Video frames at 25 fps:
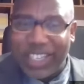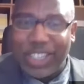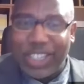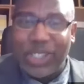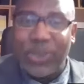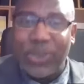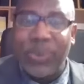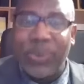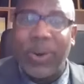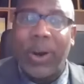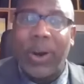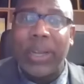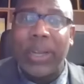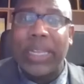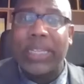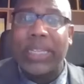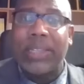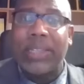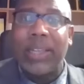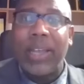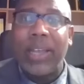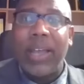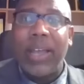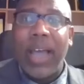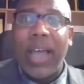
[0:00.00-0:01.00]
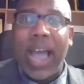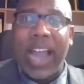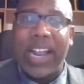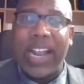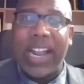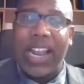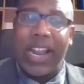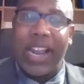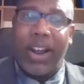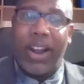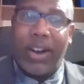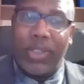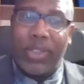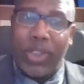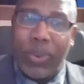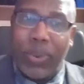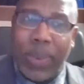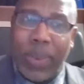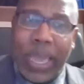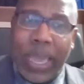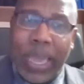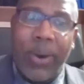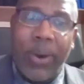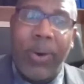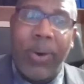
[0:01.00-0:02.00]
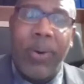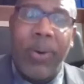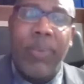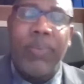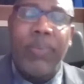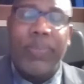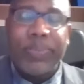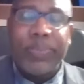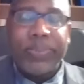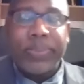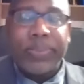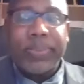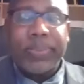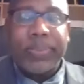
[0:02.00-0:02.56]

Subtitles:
as you call it. And then on the way home,